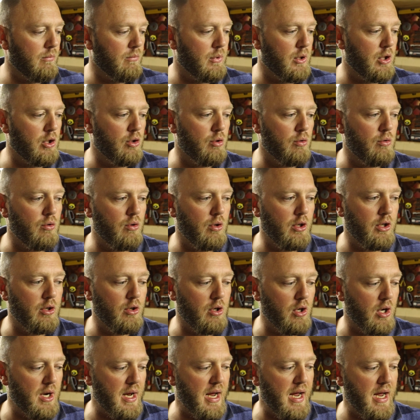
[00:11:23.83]
you're
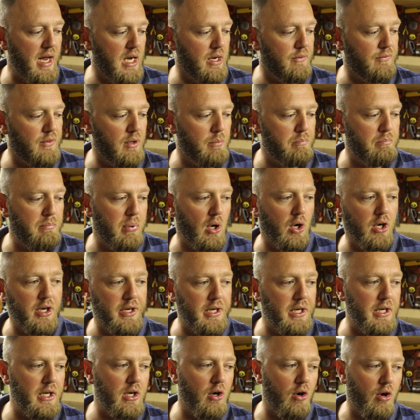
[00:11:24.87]
gonna have the
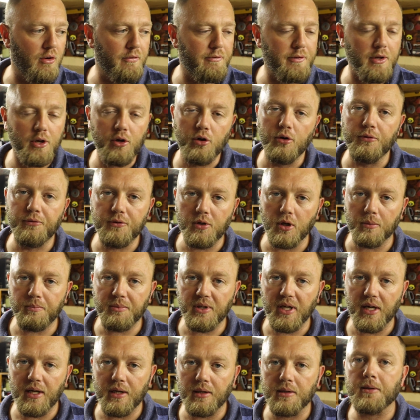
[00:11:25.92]
body of the rooftop
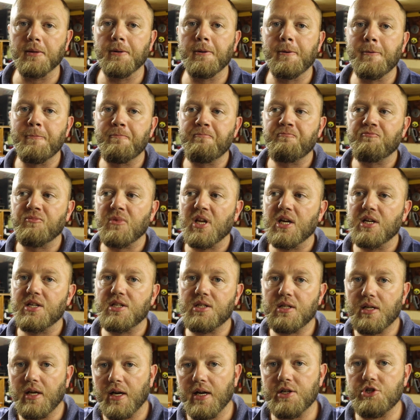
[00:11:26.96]
tent
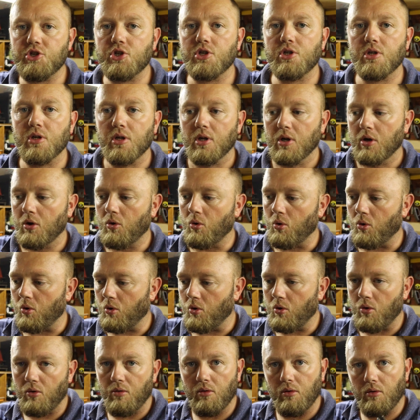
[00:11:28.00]
scratch
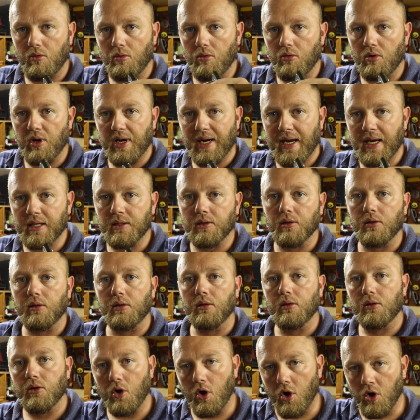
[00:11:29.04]
or
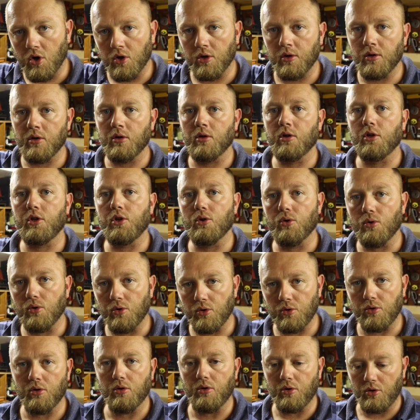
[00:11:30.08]
rattle on
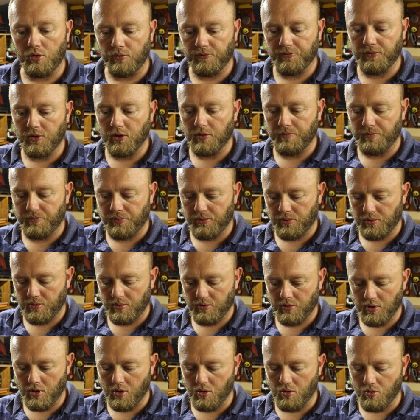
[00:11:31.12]
your rooftop
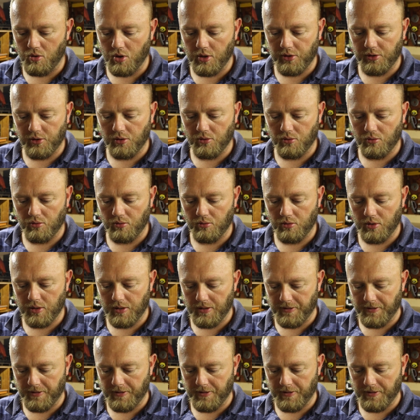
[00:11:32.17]
or on your